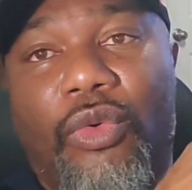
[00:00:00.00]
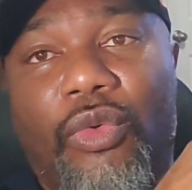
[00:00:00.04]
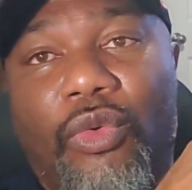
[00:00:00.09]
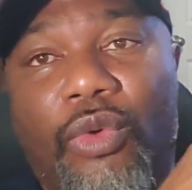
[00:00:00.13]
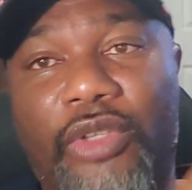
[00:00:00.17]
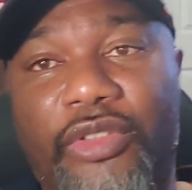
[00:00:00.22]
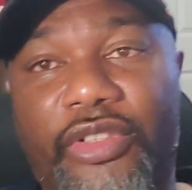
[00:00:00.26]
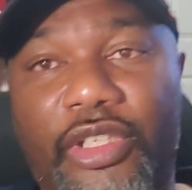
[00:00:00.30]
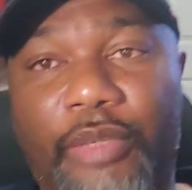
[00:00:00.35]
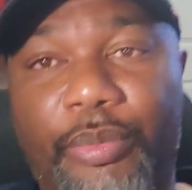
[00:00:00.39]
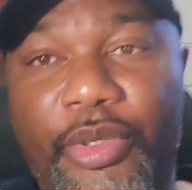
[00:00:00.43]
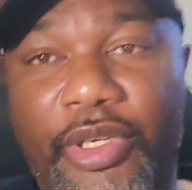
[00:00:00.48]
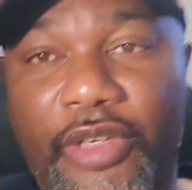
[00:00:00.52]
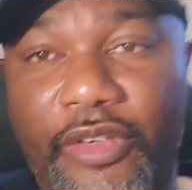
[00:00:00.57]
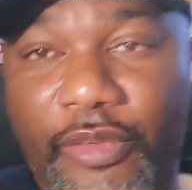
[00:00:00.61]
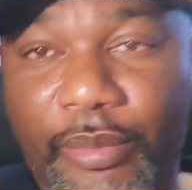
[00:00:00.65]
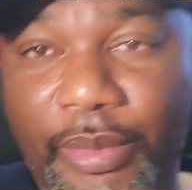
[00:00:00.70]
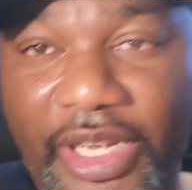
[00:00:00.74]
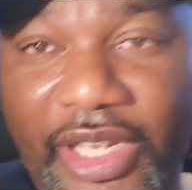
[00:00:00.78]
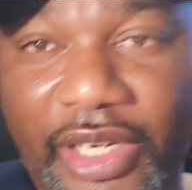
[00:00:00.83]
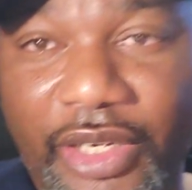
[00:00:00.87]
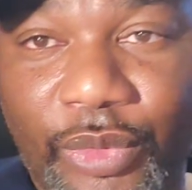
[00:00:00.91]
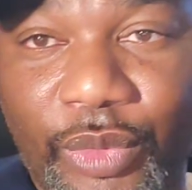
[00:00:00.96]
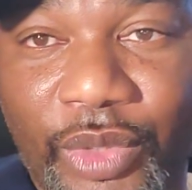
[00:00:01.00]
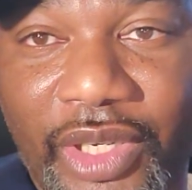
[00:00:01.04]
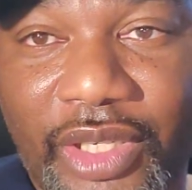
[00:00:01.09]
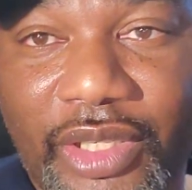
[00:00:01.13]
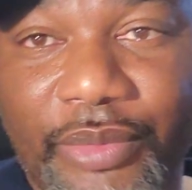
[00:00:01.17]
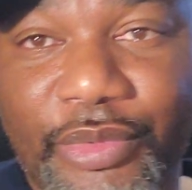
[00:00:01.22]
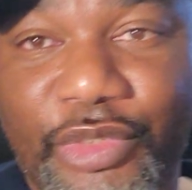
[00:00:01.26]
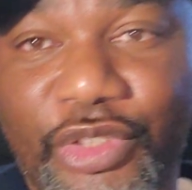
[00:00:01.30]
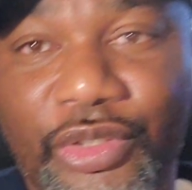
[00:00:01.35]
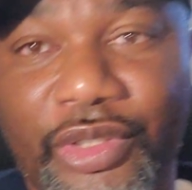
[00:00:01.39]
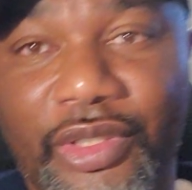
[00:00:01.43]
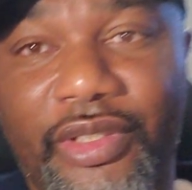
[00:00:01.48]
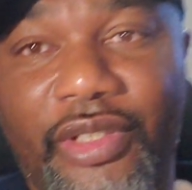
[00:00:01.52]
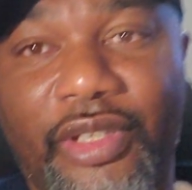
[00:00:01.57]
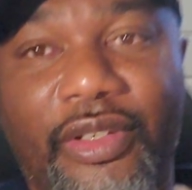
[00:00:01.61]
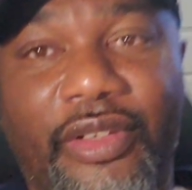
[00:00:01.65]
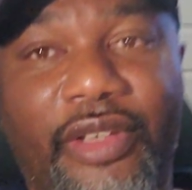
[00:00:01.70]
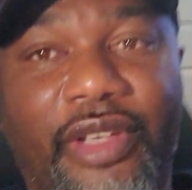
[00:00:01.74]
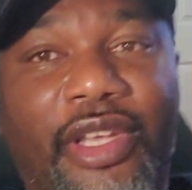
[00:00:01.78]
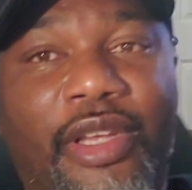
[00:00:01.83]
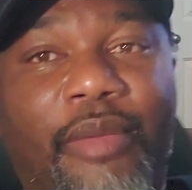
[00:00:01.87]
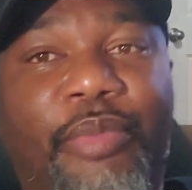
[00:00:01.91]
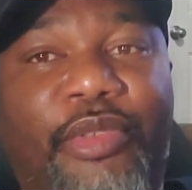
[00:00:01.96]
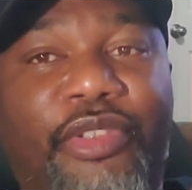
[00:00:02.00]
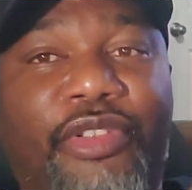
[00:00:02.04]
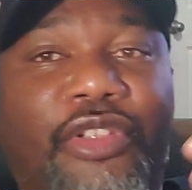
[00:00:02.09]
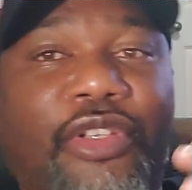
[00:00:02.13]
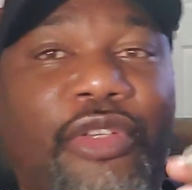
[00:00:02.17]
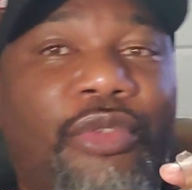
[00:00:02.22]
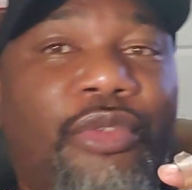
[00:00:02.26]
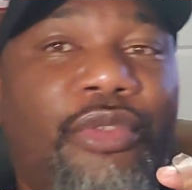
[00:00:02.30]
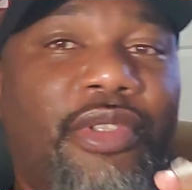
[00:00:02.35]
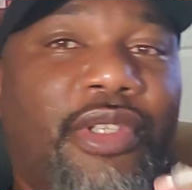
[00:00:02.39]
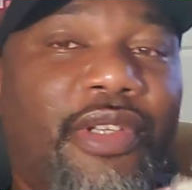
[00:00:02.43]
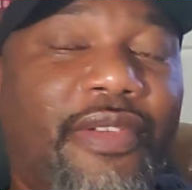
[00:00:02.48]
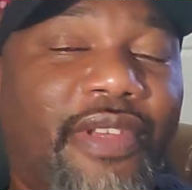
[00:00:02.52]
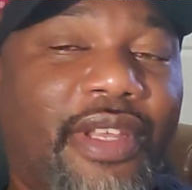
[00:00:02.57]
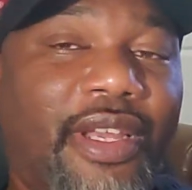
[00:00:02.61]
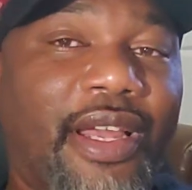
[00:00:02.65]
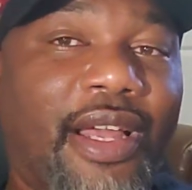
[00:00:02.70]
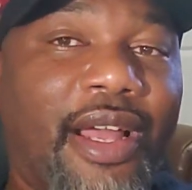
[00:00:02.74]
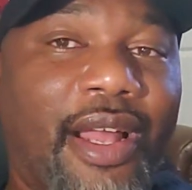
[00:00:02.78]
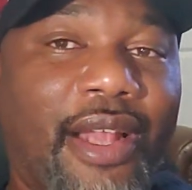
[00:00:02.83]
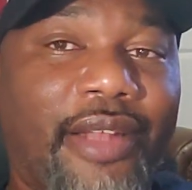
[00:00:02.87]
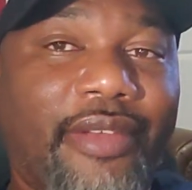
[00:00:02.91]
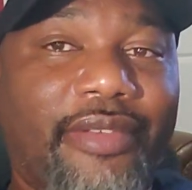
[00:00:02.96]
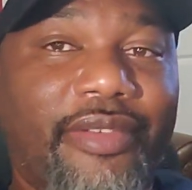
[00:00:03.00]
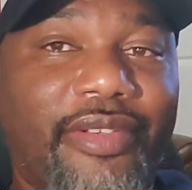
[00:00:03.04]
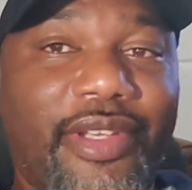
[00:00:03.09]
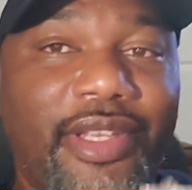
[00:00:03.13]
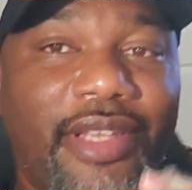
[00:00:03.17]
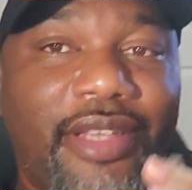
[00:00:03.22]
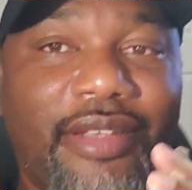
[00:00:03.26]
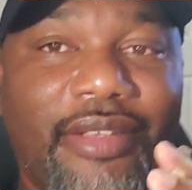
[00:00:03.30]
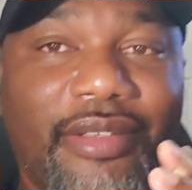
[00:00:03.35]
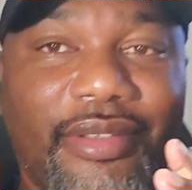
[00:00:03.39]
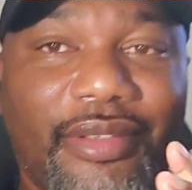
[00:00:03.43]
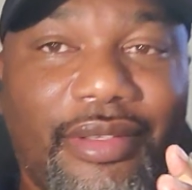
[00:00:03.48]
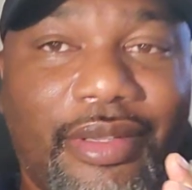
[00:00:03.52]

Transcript: What's up, everybody? Welcome to another episode of the Hot Seat.